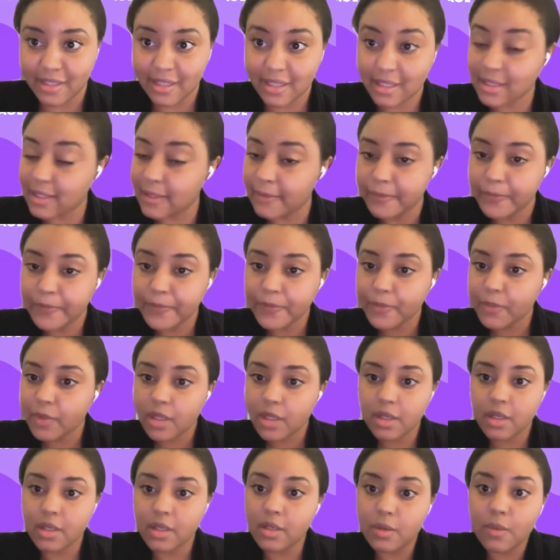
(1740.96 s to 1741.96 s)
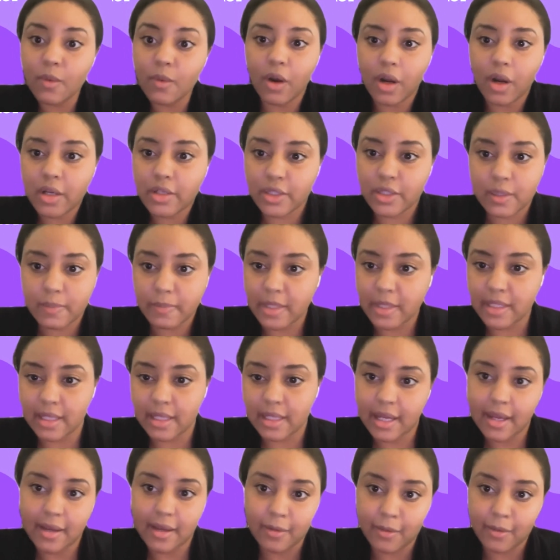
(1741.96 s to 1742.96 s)
spaces, you are just
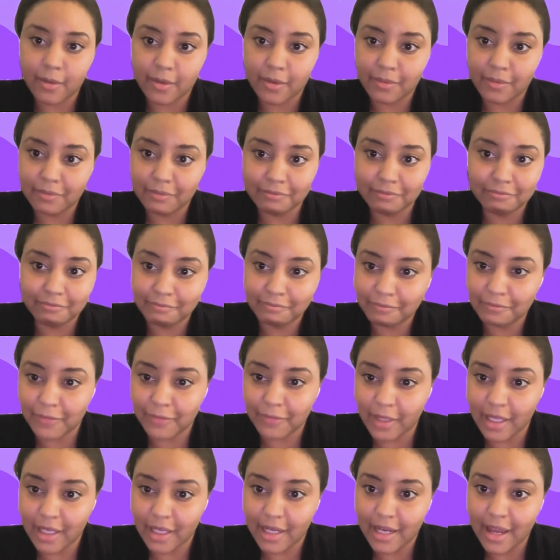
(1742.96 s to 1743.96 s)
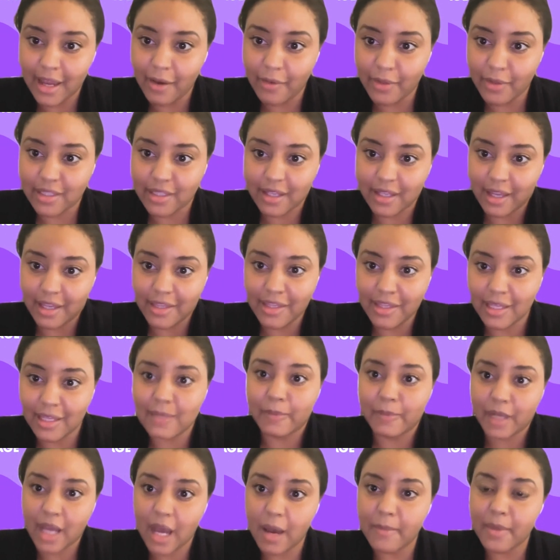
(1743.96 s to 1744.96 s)
missing out. And now I think
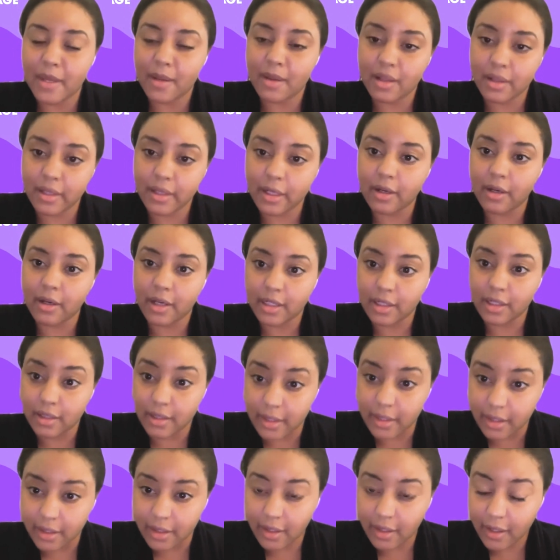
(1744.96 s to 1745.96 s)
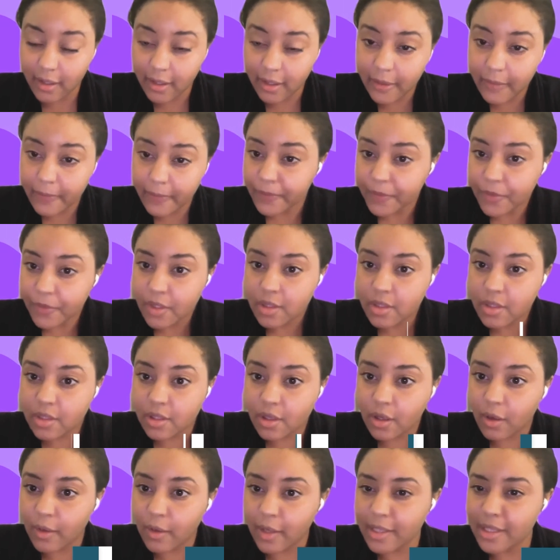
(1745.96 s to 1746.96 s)
it's becoming clearer and clearer.
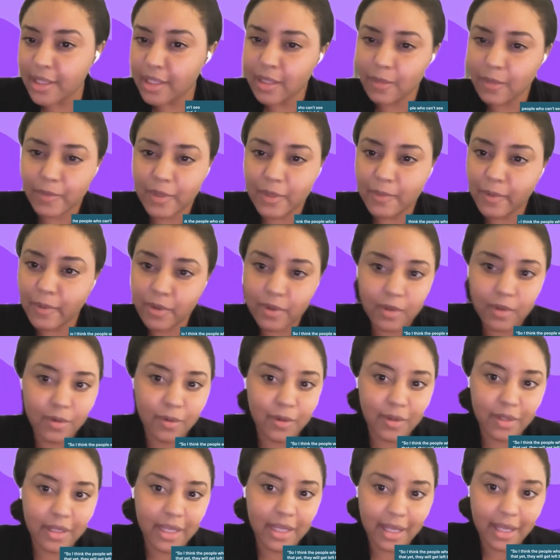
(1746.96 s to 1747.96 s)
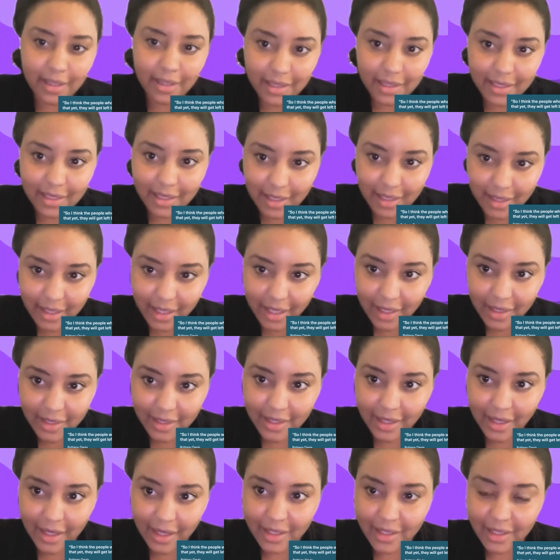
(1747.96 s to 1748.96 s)
So I think the people who can't see
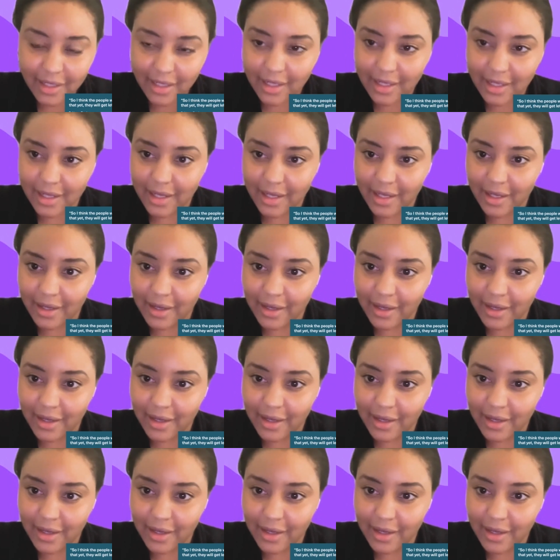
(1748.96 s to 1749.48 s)
that yet,